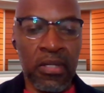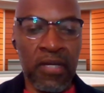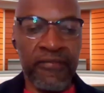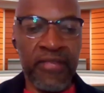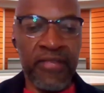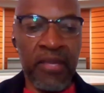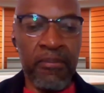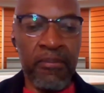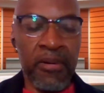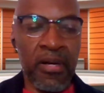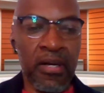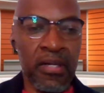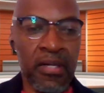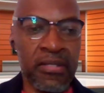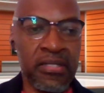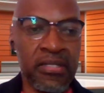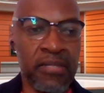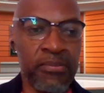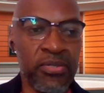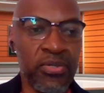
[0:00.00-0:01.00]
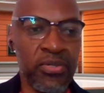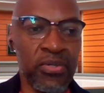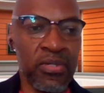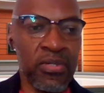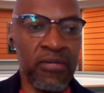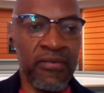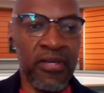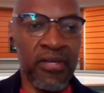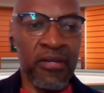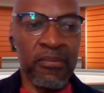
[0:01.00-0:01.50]
if they're part of some sort
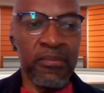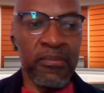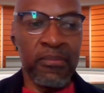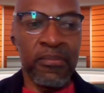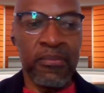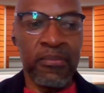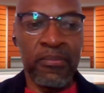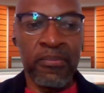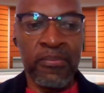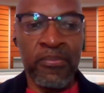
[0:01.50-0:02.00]
of